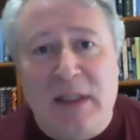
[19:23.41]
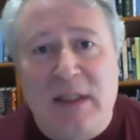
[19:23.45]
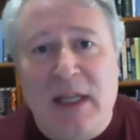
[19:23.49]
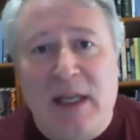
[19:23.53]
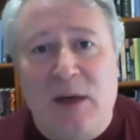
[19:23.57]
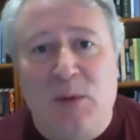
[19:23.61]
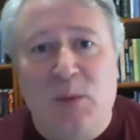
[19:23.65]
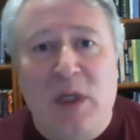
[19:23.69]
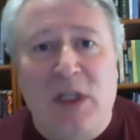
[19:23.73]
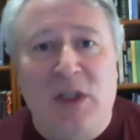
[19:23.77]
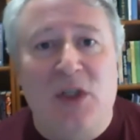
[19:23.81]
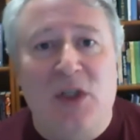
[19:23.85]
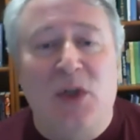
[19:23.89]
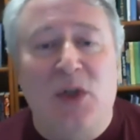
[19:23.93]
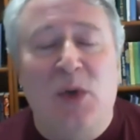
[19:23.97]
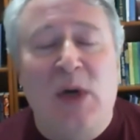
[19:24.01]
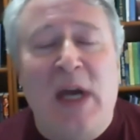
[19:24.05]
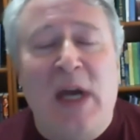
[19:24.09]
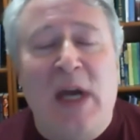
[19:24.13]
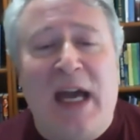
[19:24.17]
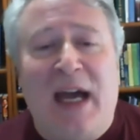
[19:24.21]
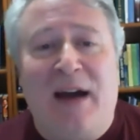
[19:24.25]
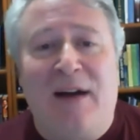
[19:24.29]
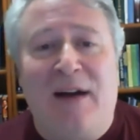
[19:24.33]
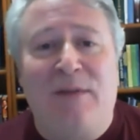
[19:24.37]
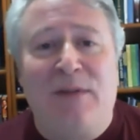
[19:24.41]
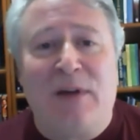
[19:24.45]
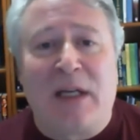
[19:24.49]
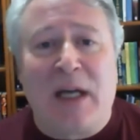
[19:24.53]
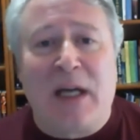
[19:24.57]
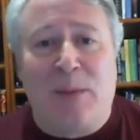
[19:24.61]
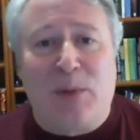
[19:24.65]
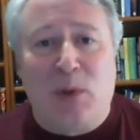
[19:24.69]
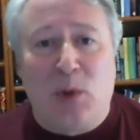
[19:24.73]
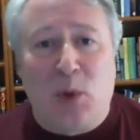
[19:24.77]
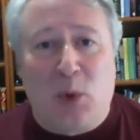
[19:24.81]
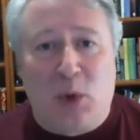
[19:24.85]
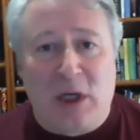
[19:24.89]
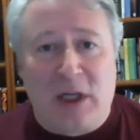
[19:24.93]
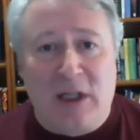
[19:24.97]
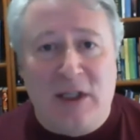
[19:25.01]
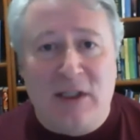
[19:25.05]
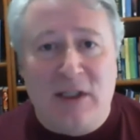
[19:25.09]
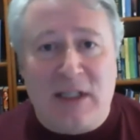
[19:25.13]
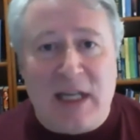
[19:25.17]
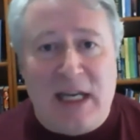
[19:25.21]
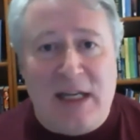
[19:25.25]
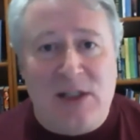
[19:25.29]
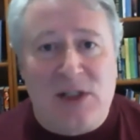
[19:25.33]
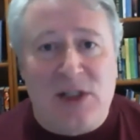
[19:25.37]
And we do have a couple
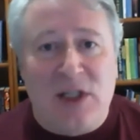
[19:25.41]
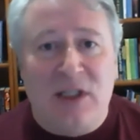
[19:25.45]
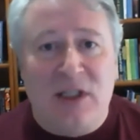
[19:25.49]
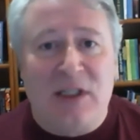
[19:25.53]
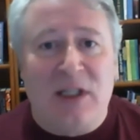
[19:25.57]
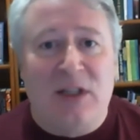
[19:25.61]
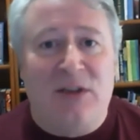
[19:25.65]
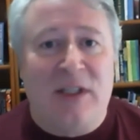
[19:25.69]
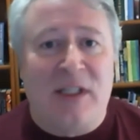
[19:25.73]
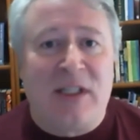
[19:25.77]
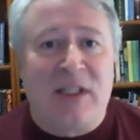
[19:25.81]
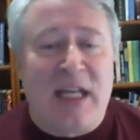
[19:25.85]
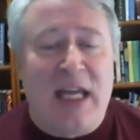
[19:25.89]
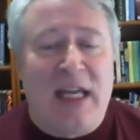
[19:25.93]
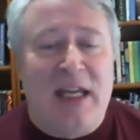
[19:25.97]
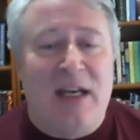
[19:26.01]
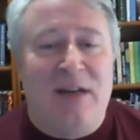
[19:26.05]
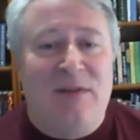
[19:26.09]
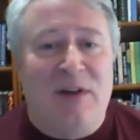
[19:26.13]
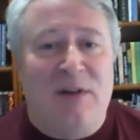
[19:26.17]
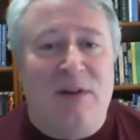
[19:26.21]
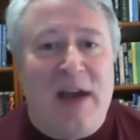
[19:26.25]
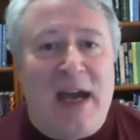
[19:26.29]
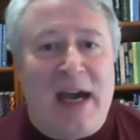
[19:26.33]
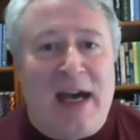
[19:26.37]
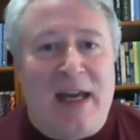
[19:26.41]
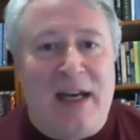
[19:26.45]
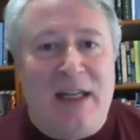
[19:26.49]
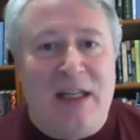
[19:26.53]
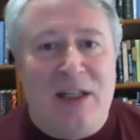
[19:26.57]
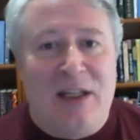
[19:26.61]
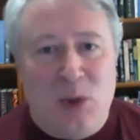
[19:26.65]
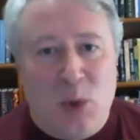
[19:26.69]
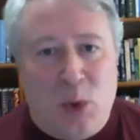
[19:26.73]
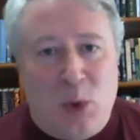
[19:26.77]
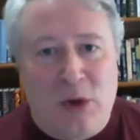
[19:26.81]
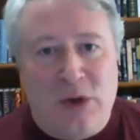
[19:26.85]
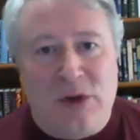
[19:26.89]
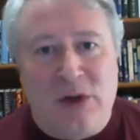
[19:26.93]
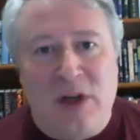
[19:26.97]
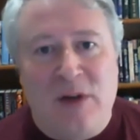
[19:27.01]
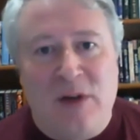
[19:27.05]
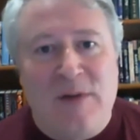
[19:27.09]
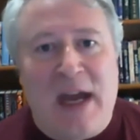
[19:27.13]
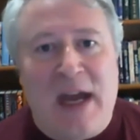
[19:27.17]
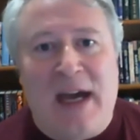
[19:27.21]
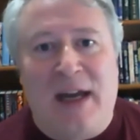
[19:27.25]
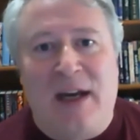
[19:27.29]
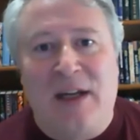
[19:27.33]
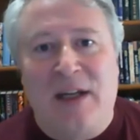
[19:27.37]
organizations in the state of Nevada and northern
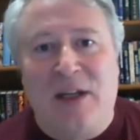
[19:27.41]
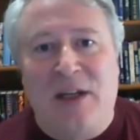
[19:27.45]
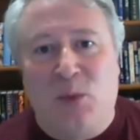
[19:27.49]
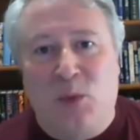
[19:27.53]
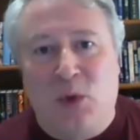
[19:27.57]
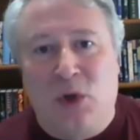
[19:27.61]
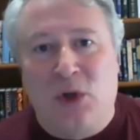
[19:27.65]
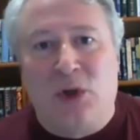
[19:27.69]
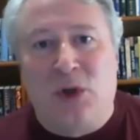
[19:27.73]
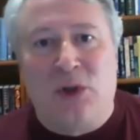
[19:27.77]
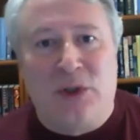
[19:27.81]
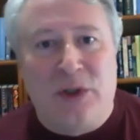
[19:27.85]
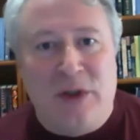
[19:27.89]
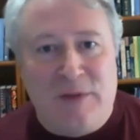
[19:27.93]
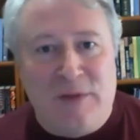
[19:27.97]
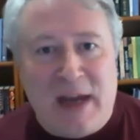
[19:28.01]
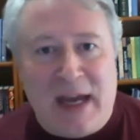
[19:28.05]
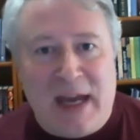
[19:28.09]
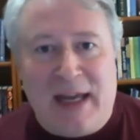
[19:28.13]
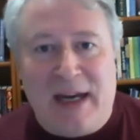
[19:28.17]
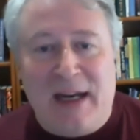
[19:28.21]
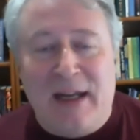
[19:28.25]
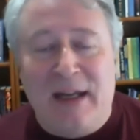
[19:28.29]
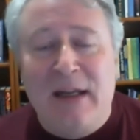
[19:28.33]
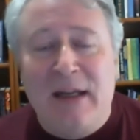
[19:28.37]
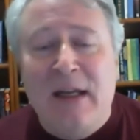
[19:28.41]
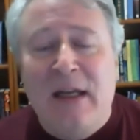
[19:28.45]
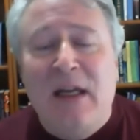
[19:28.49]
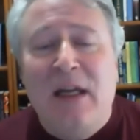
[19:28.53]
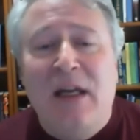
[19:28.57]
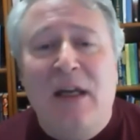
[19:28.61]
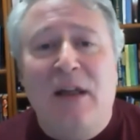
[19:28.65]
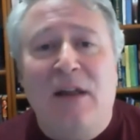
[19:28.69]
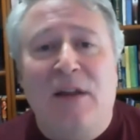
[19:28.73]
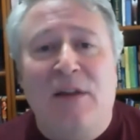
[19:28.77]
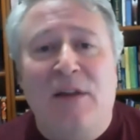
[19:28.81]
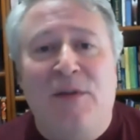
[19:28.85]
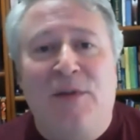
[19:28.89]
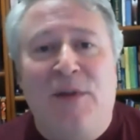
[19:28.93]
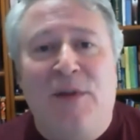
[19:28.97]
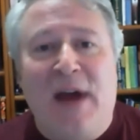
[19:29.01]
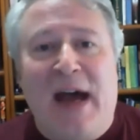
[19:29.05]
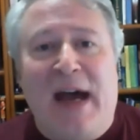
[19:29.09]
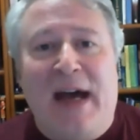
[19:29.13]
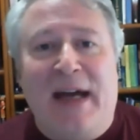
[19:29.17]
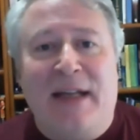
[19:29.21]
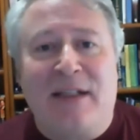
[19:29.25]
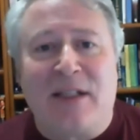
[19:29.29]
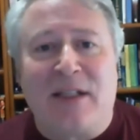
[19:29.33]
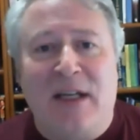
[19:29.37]
Nevada and rural Nevada
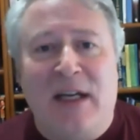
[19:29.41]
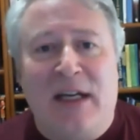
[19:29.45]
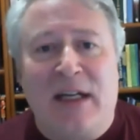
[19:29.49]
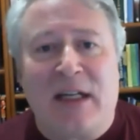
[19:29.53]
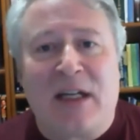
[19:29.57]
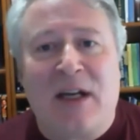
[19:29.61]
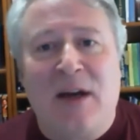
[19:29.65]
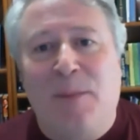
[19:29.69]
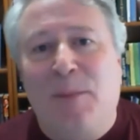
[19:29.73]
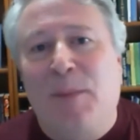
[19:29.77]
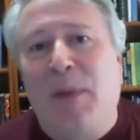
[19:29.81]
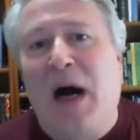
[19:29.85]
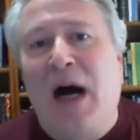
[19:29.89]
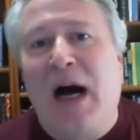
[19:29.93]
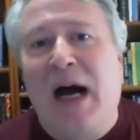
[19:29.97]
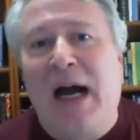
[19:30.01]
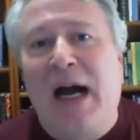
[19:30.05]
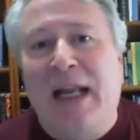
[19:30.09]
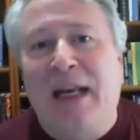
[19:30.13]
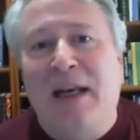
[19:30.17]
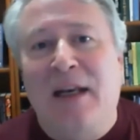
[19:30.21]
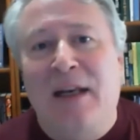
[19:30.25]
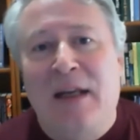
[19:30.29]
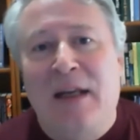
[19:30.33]
that combine